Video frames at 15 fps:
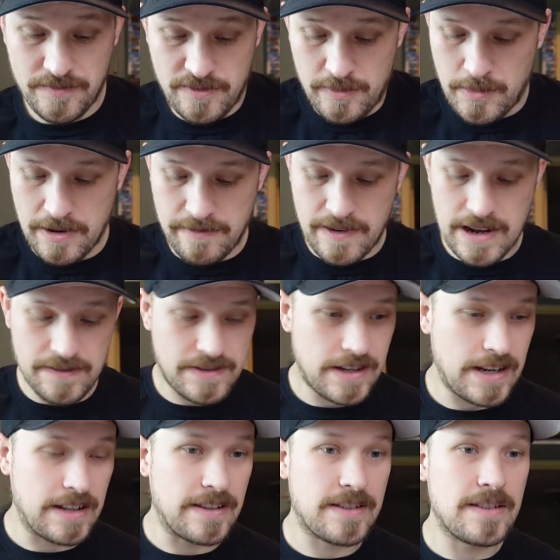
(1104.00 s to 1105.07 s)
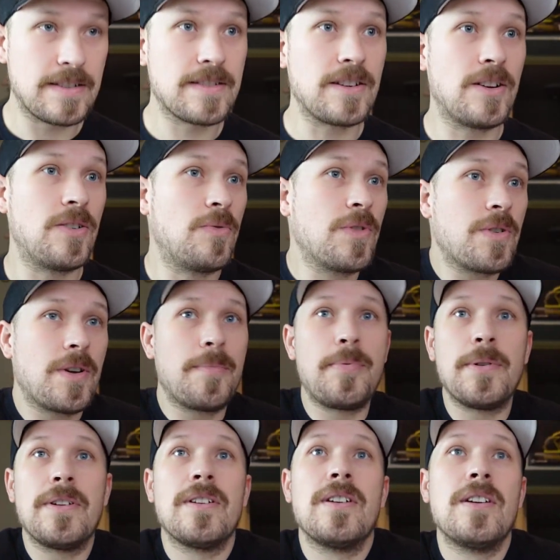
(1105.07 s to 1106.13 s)
my 510s. So where do I
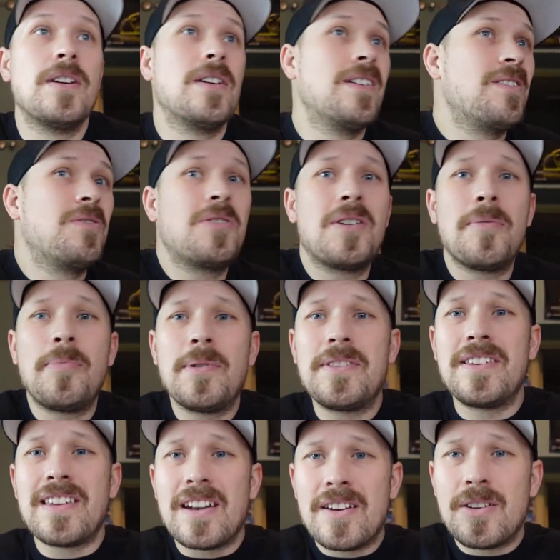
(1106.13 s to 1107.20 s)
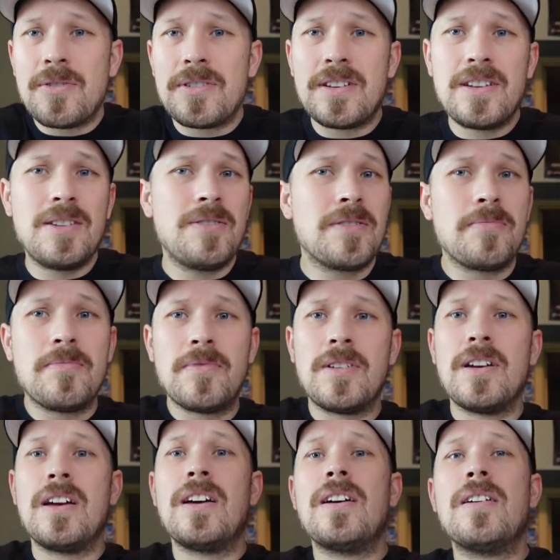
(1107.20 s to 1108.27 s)
put? What do I put? Because I don't know what to do with
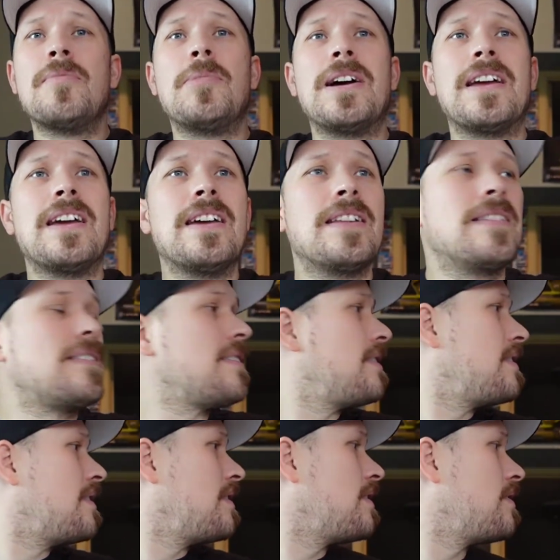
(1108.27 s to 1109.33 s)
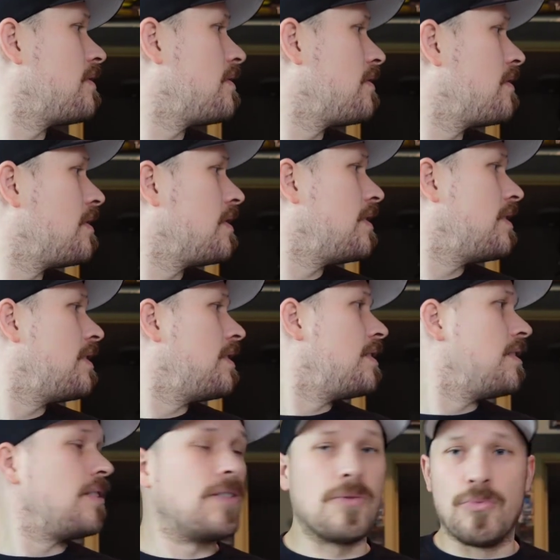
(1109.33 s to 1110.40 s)
my hands.
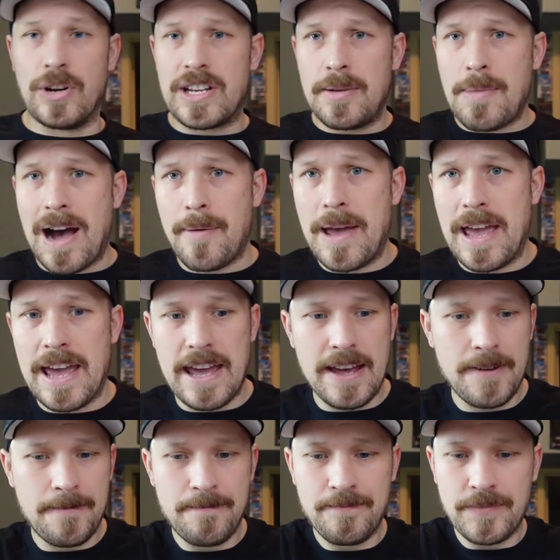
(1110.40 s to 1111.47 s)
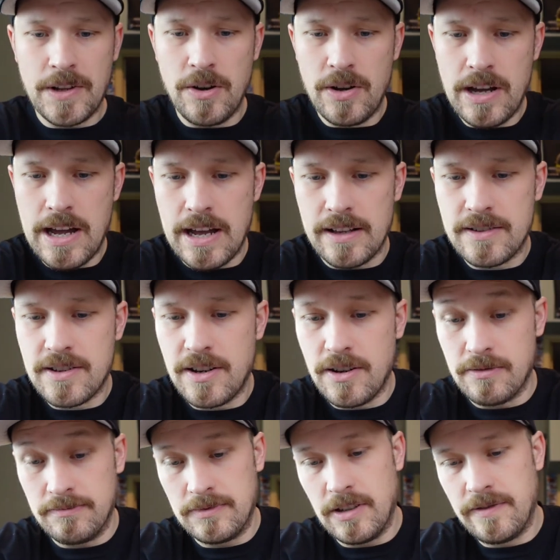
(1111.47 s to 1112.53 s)
Ricky Bobby. Okay,
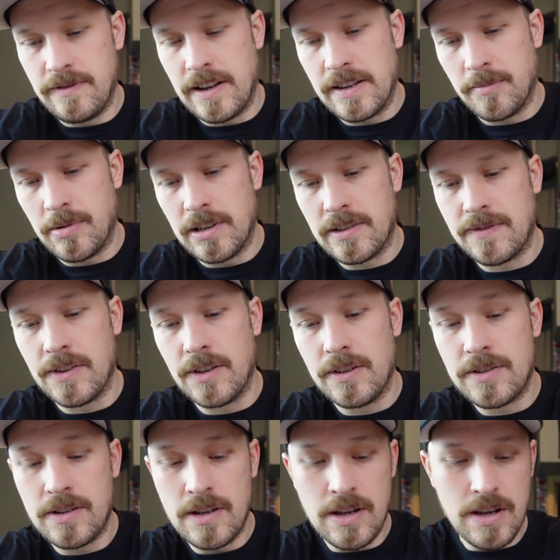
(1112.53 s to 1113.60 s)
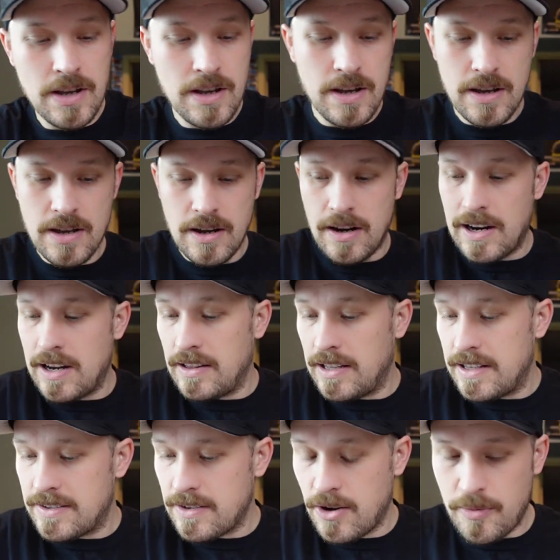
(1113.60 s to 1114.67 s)
so I'll find a place for those. All right,
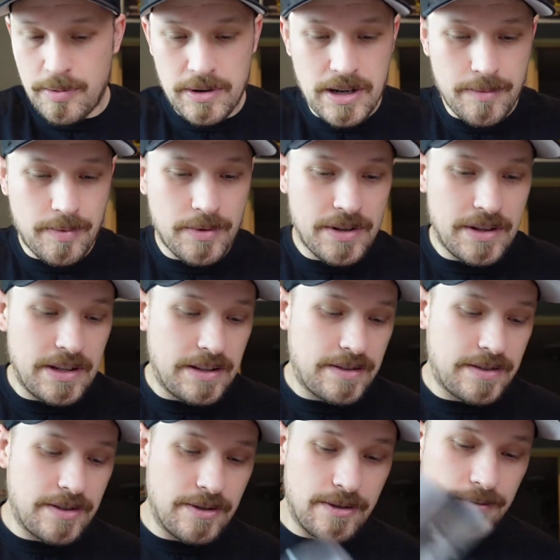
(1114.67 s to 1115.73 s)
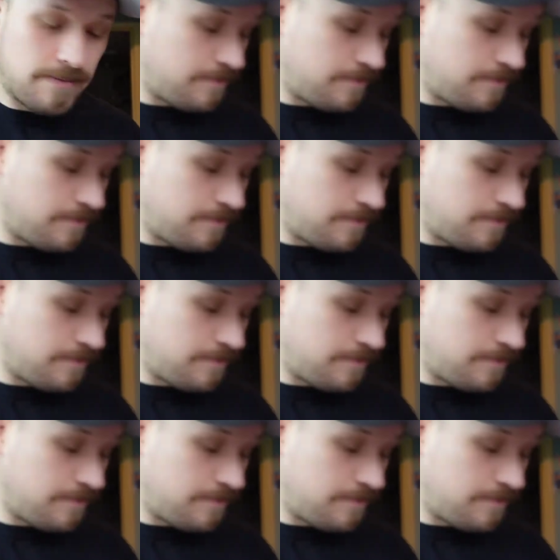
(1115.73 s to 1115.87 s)
let's open up one of these too.